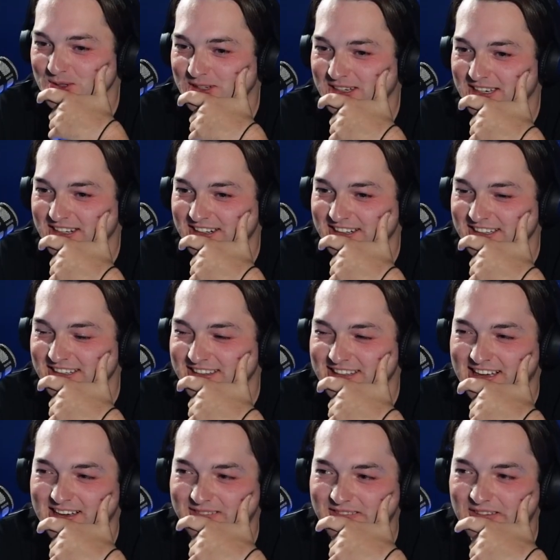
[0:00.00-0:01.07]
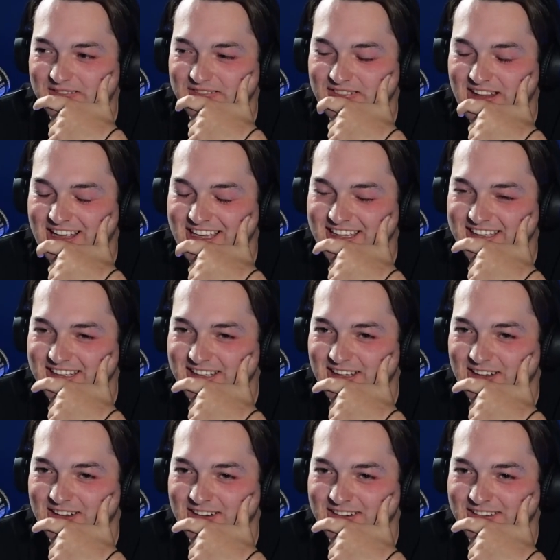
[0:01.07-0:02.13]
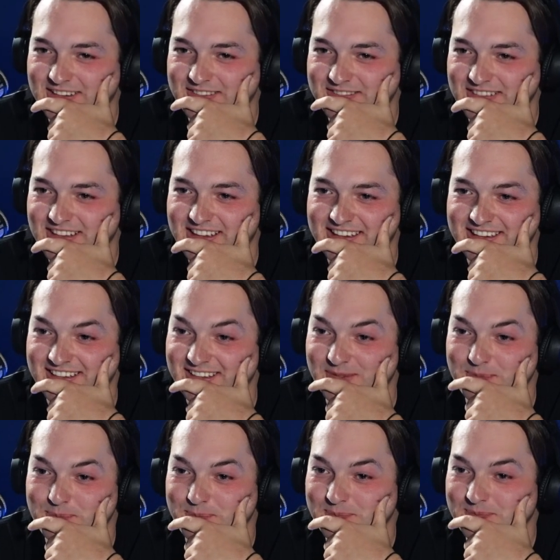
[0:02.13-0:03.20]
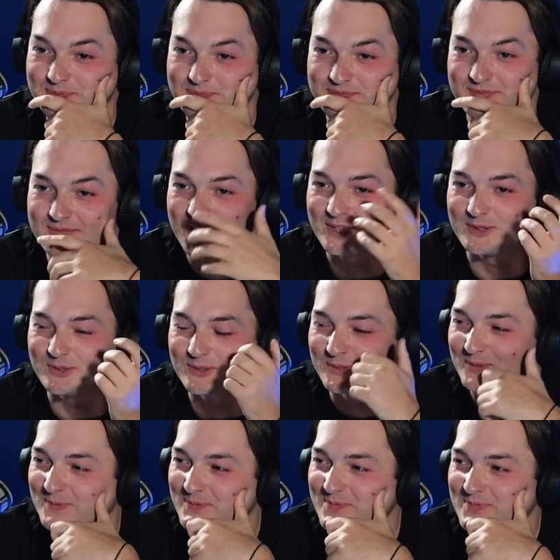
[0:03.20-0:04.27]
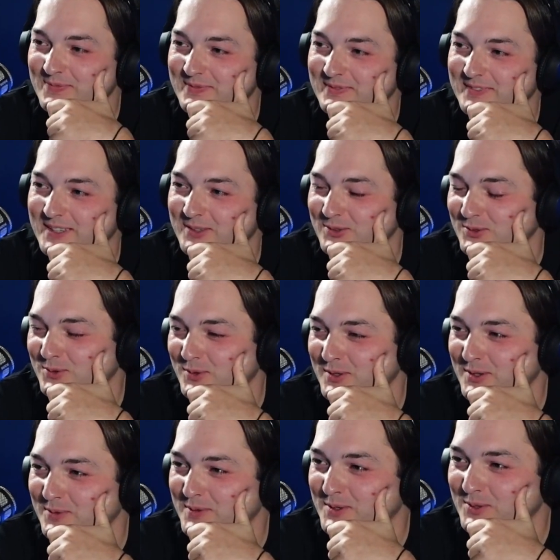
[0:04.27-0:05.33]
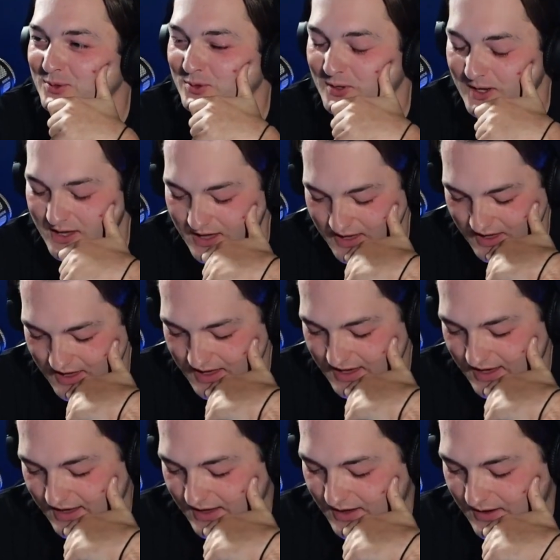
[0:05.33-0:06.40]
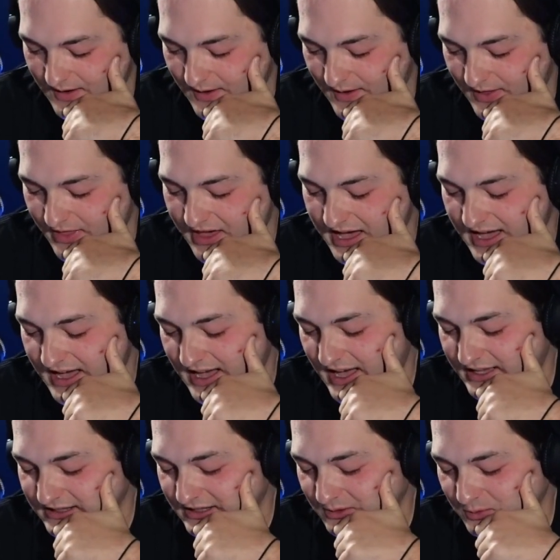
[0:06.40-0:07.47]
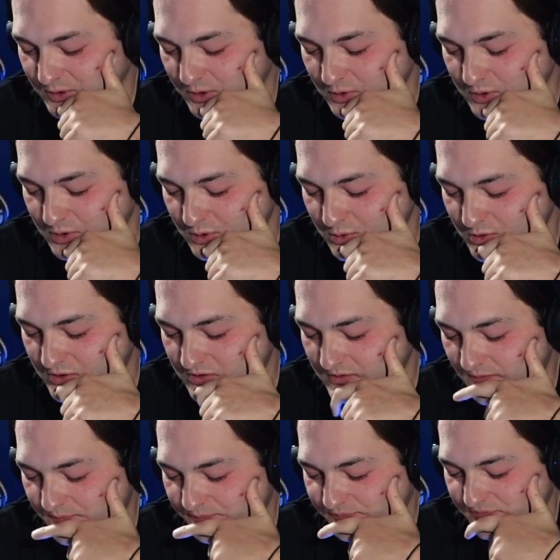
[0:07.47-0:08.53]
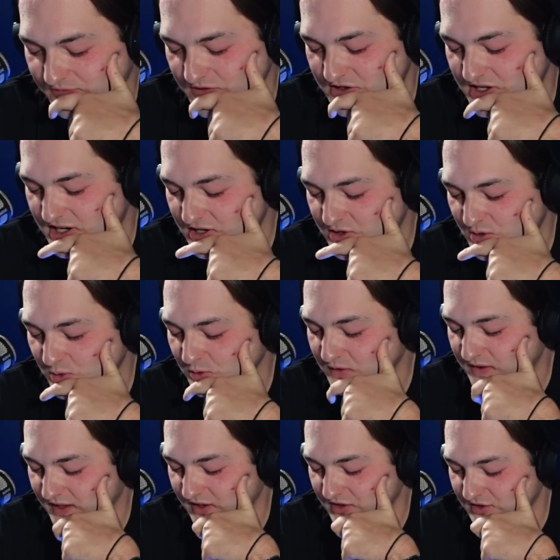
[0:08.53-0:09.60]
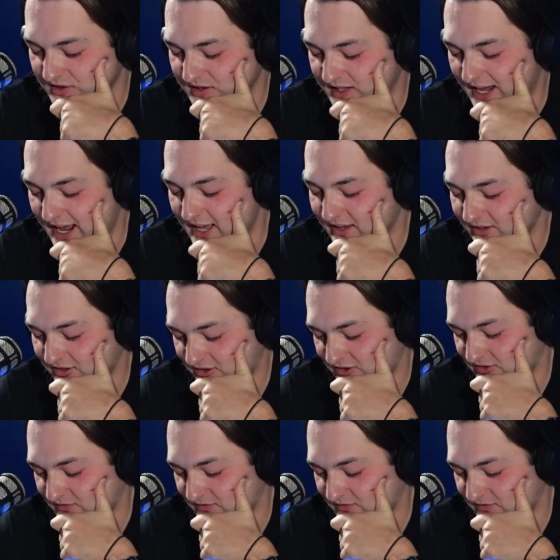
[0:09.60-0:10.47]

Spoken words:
kind of need to have the flying. I don't know what they would do. That, and I would also change Goldfinger's death